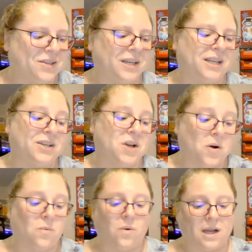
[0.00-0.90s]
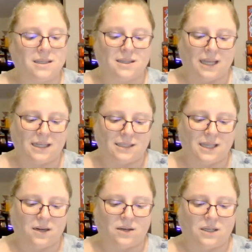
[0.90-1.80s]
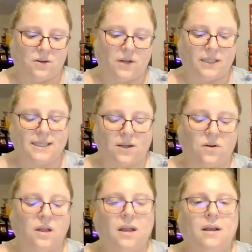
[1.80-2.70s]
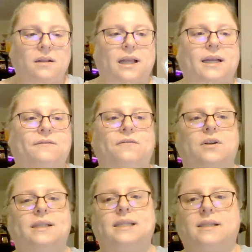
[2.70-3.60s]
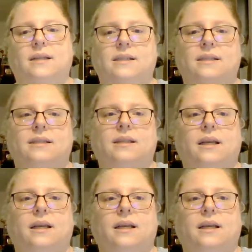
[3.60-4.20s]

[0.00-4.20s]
to it and know what things that are doing. So, like, for instance,